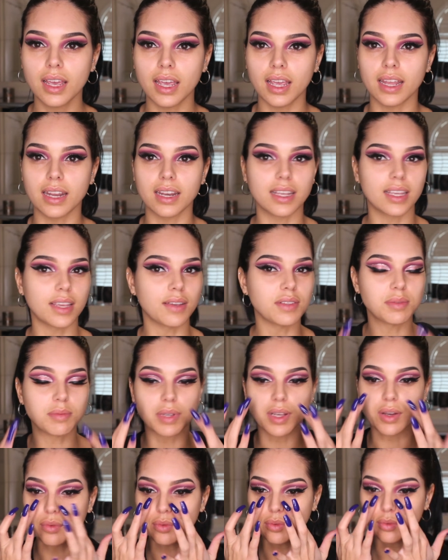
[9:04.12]
and it gives
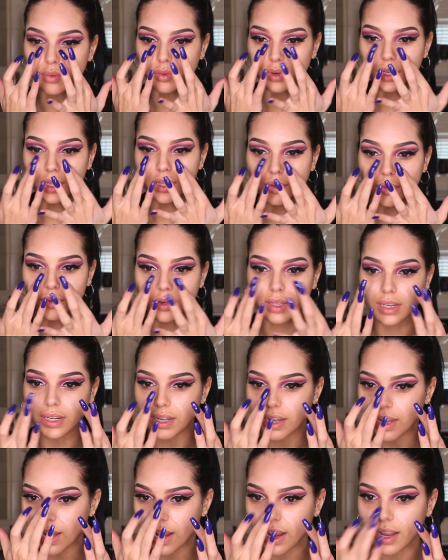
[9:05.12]
me a really
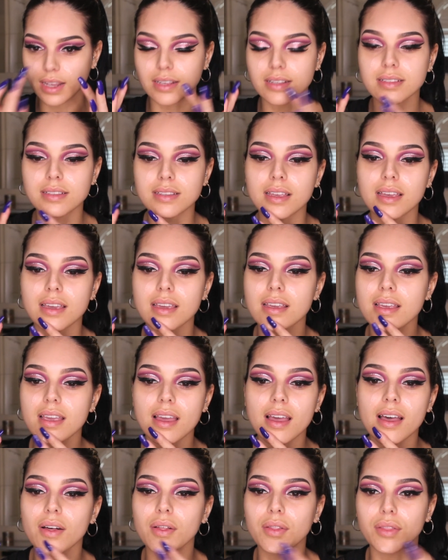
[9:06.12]
nice, like,
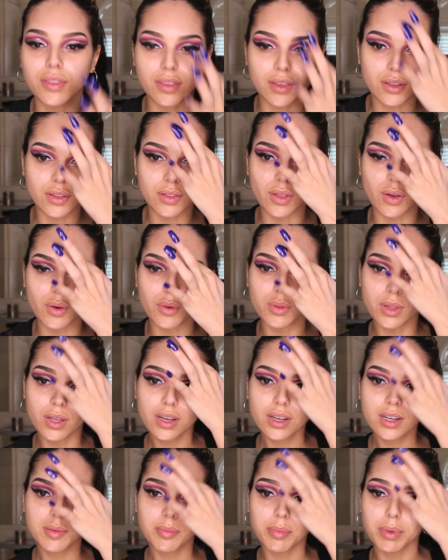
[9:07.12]
healthy glow
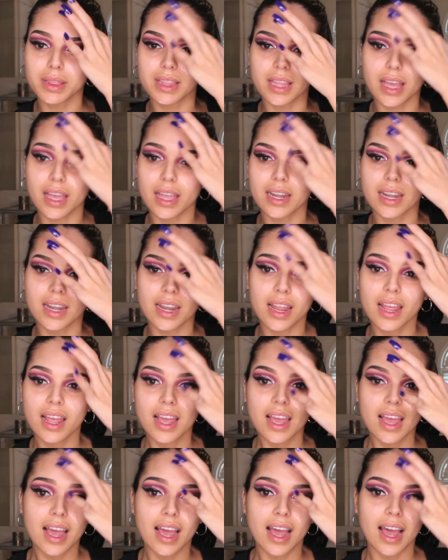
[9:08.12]
look, but then
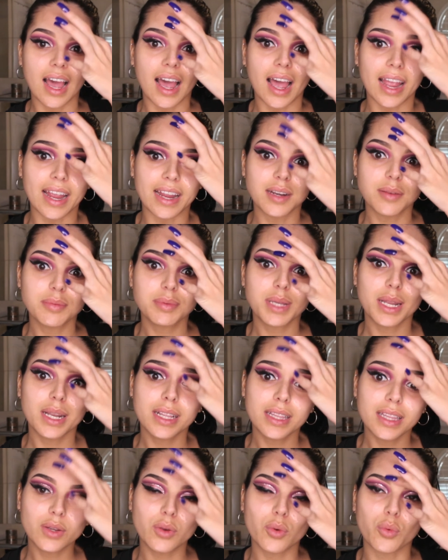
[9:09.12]
I end up
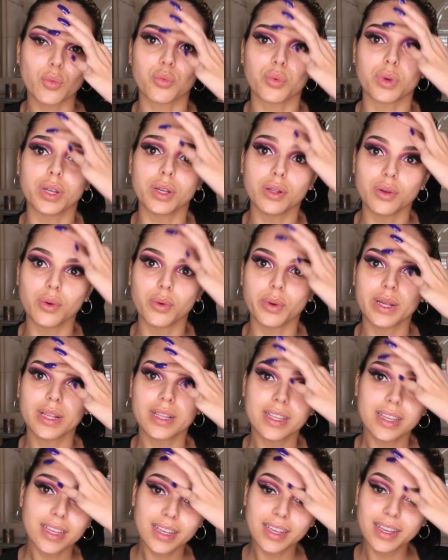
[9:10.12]
getting like real
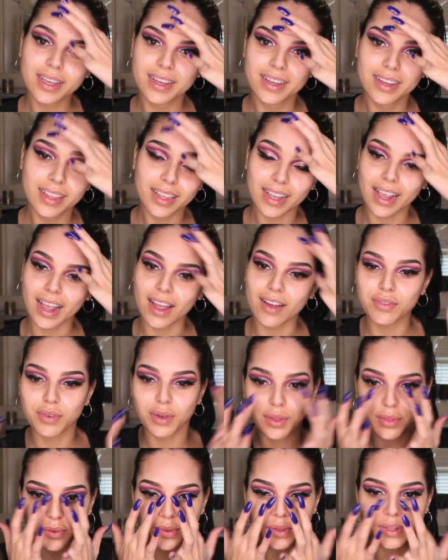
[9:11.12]
oily like
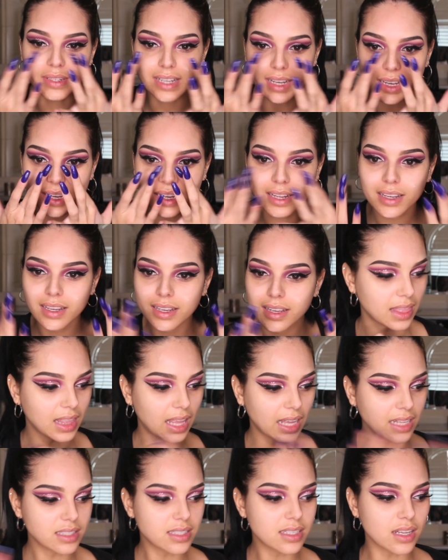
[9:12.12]
halfway through the day.
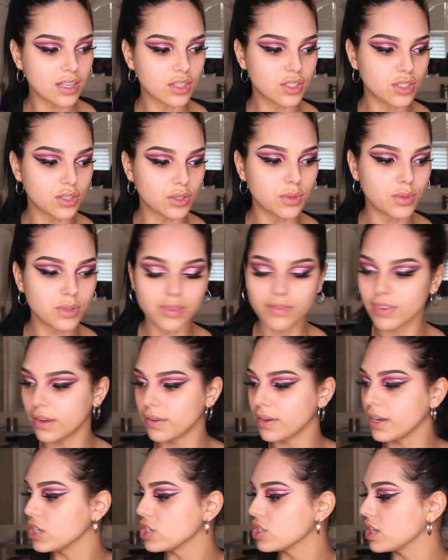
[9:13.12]
Let's do some
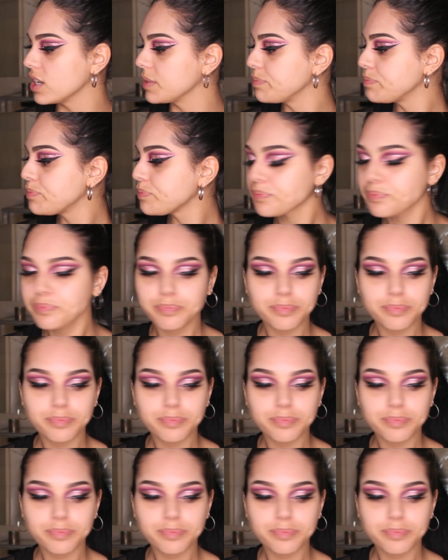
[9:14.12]
foundation.